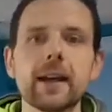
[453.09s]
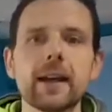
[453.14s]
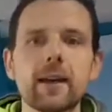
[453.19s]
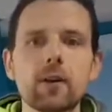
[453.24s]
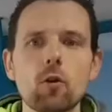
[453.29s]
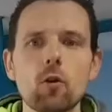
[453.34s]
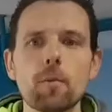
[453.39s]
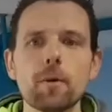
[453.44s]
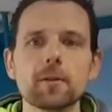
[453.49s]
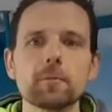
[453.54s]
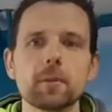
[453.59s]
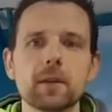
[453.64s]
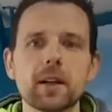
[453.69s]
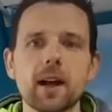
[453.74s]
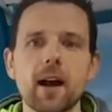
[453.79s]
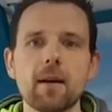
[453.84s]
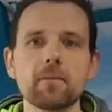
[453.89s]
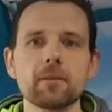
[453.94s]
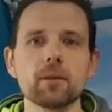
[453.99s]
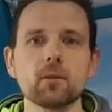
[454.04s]
it almost
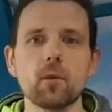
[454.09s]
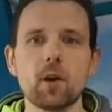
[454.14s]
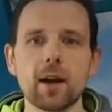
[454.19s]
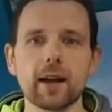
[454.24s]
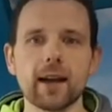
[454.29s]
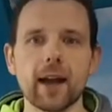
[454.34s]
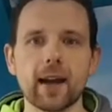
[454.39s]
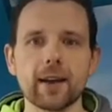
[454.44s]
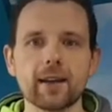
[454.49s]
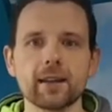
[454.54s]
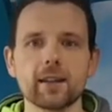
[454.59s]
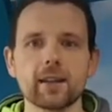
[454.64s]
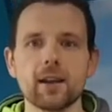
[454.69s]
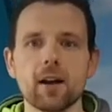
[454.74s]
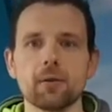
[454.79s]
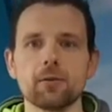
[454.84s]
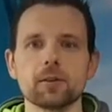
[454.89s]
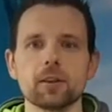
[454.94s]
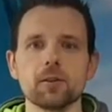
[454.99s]
becomes a workout in itself.